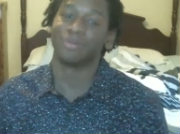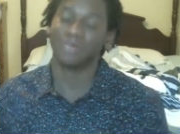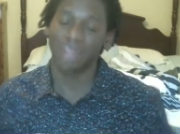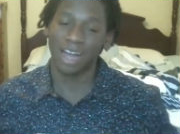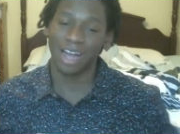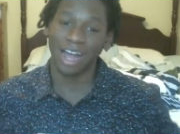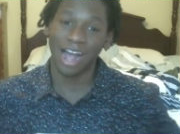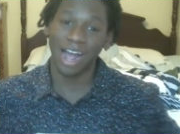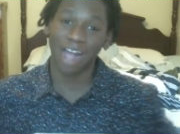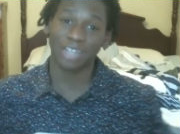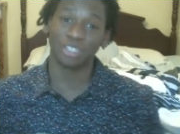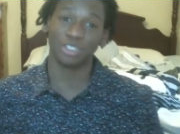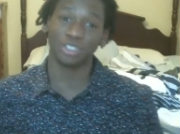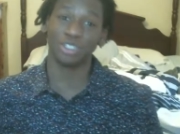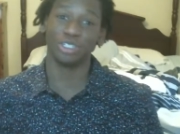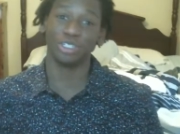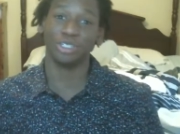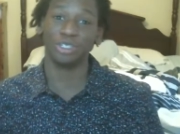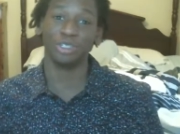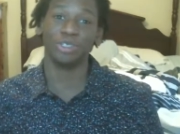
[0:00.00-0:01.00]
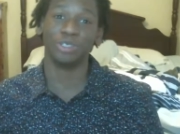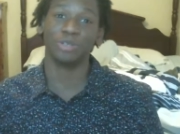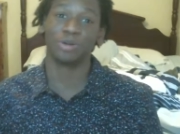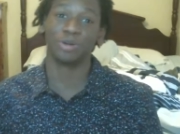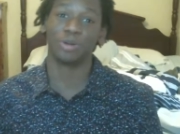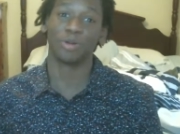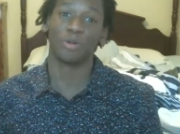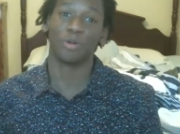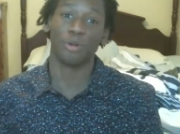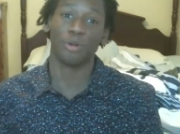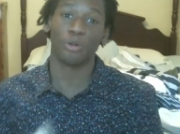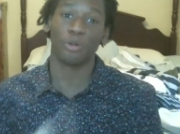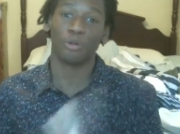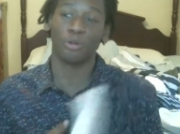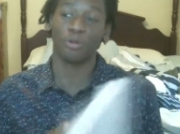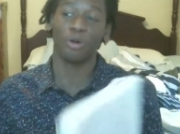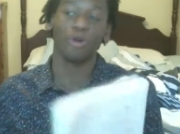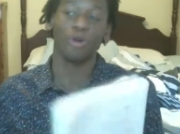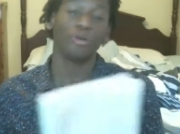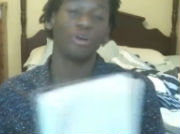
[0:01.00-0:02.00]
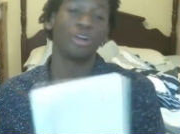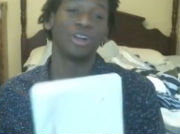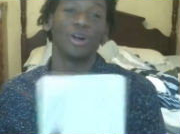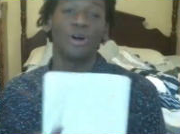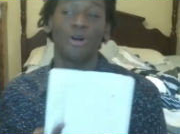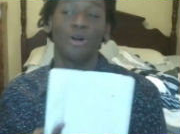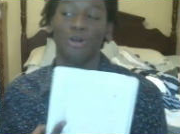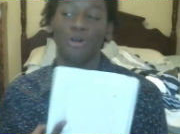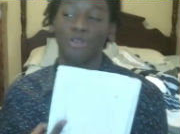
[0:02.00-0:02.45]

I actually wrote it all